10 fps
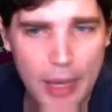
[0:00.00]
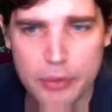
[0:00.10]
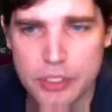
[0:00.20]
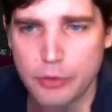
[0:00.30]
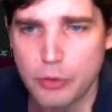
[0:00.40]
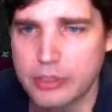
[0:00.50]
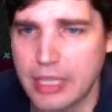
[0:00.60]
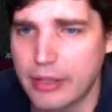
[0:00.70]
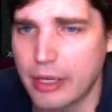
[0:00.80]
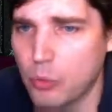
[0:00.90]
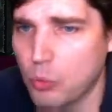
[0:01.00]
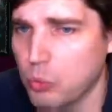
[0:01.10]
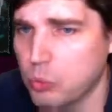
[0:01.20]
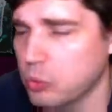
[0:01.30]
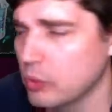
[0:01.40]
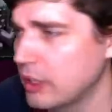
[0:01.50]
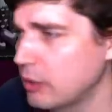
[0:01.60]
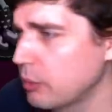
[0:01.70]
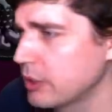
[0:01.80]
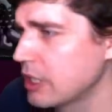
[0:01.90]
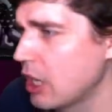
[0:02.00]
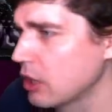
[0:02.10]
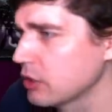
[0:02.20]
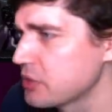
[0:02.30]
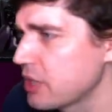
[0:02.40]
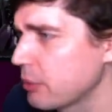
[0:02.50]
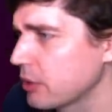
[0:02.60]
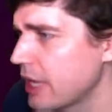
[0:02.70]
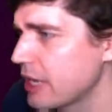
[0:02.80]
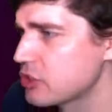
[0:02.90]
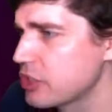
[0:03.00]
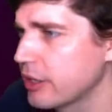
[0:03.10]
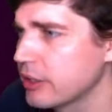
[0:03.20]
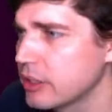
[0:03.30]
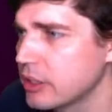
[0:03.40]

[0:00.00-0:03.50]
I wish I wrote down, like, what colors they were last year.